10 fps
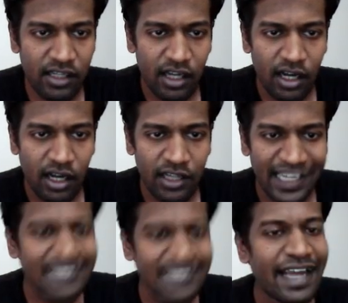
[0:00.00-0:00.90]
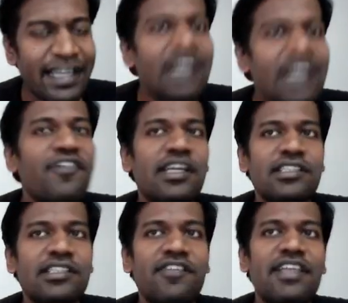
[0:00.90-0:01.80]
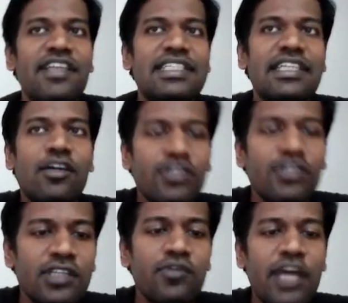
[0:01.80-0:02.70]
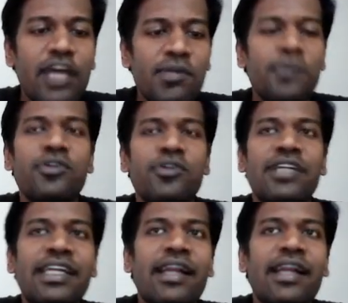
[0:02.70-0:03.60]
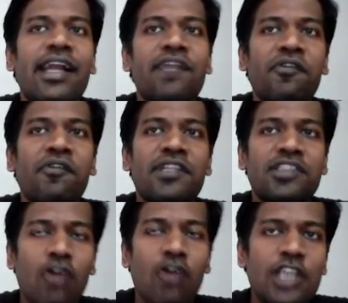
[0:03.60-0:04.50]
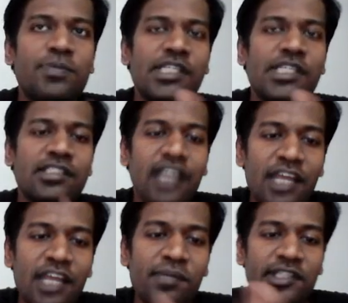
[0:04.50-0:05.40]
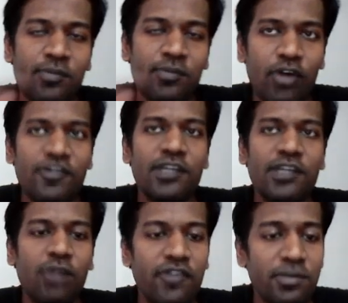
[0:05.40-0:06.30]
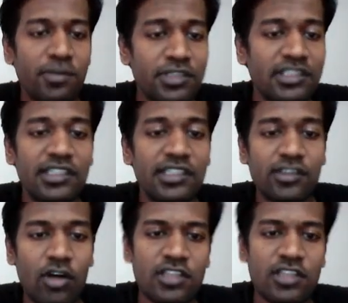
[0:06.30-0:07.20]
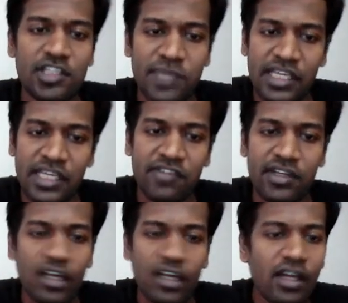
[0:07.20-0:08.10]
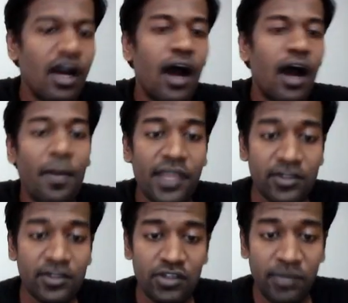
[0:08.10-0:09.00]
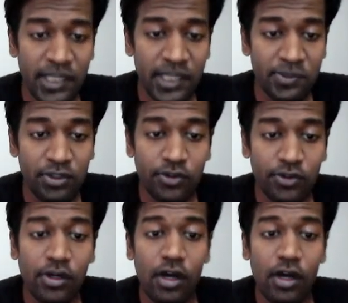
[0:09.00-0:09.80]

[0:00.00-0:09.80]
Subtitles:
that is identification. If I see a question, would I be able to read and identify whether it's a cost price, a selling price, a profit percentage, the loss that's being given? And then you should be able to